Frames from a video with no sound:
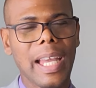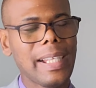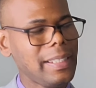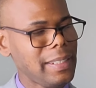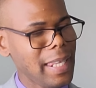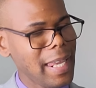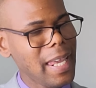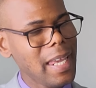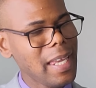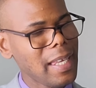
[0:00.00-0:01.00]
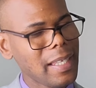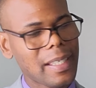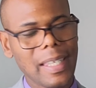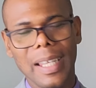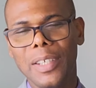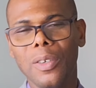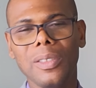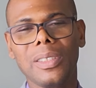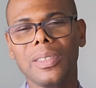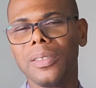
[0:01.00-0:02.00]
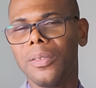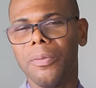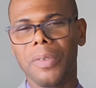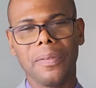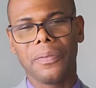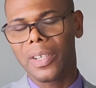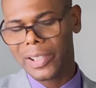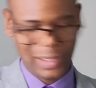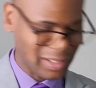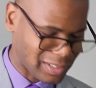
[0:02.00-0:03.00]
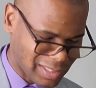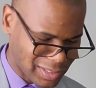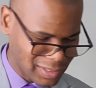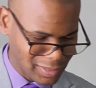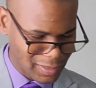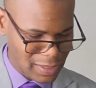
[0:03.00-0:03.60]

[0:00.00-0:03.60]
And they cannot reverse it.